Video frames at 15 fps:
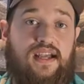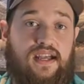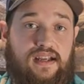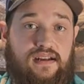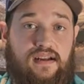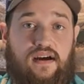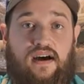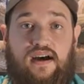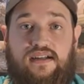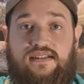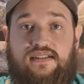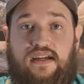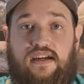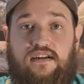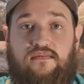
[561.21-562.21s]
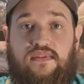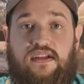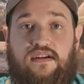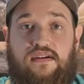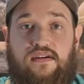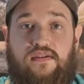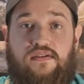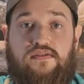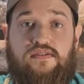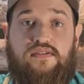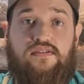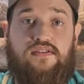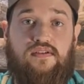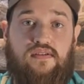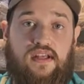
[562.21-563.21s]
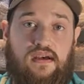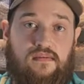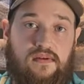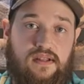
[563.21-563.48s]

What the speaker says: and a hot side of the enclosure so that